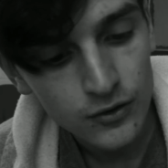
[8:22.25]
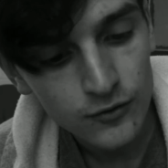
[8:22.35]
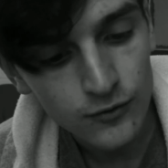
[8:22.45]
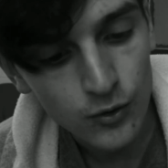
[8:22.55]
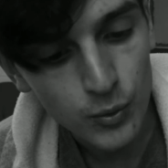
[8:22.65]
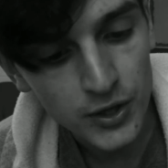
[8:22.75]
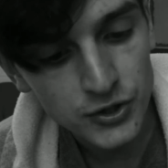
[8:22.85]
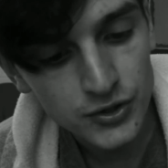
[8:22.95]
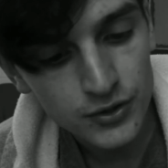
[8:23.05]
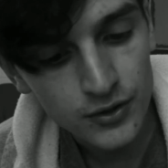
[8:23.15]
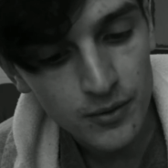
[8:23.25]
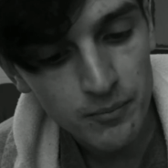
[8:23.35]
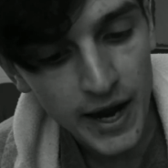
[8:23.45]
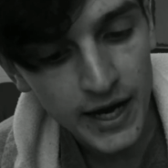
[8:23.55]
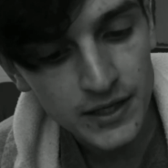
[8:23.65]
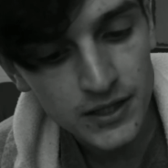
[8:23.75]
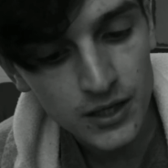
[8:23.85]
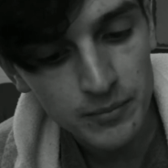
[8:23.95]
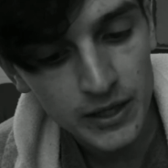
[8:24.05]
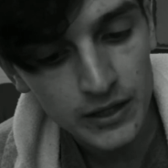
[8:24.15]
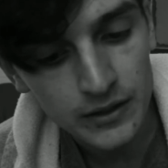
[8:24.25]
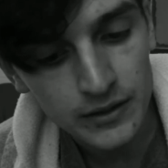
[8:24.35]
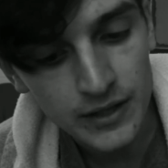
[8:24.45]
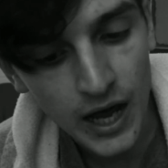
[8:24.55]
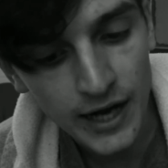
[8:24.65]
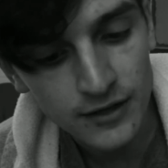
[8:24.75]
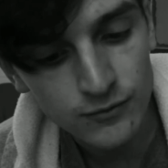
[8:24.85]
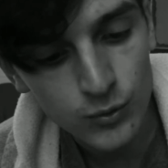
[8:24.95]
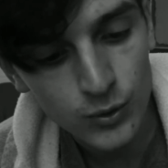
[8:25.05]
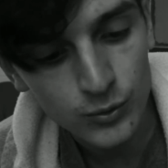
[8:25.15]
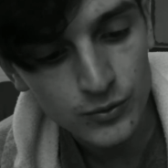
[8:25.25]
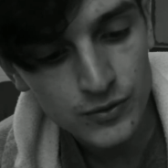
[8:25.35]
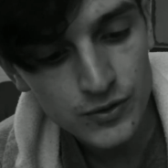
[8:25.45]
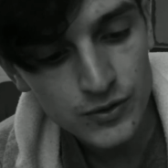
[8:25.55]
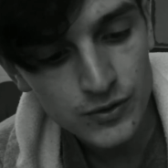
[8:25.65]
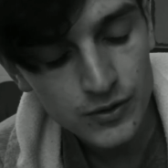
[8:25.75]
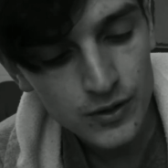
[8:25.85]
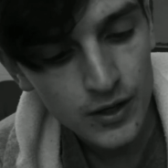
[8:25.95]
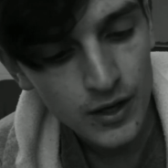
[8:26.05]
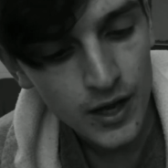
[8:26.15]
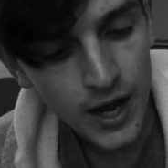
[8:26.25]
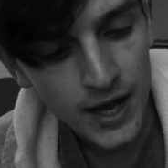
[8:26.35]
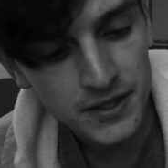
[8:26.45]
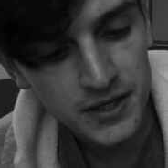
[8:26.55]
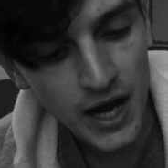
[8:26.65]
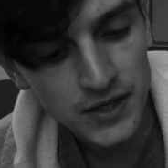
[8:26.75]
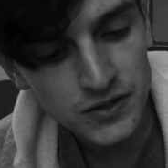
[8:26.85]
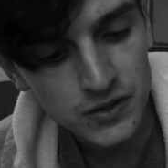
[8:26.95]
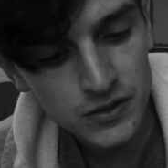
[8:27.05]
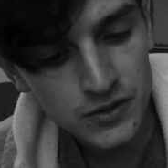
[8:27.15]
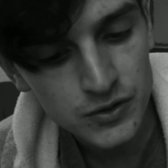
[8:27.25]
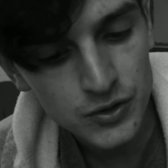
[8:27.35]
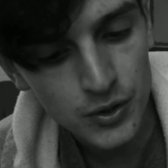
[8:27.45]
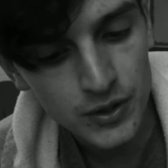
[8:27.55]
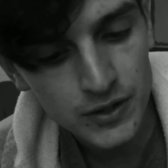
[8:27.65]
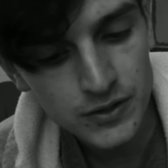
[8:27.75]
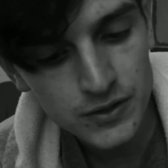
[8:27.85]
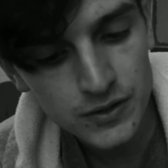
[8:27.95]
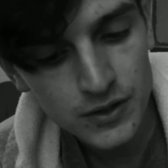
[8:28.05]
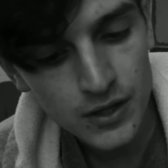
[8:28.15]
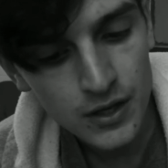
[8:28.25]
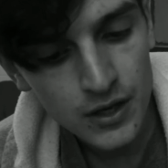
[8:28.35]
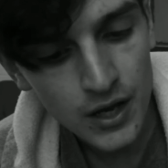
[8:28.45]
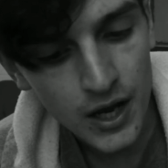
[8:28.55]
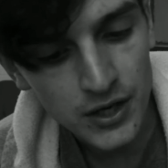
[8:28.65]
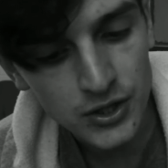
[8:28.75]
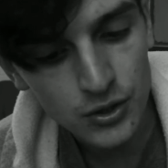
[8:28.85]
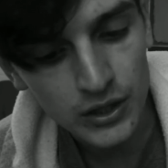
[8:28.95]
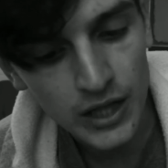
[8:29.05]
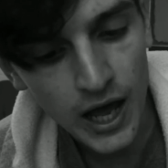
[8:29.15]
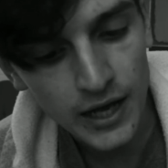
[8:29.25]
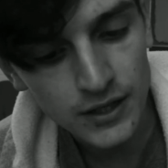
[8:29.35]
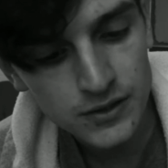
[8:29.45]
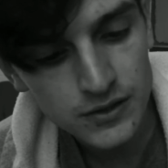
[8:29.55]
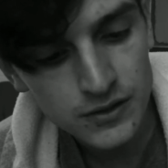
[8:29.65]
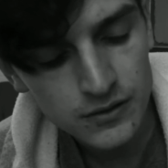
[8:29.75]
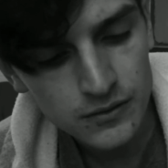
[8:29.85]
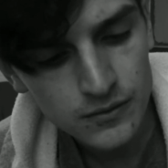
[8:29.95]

for which the maid Camilla died of wounds, and Nisus, Turnus, and Euryalus.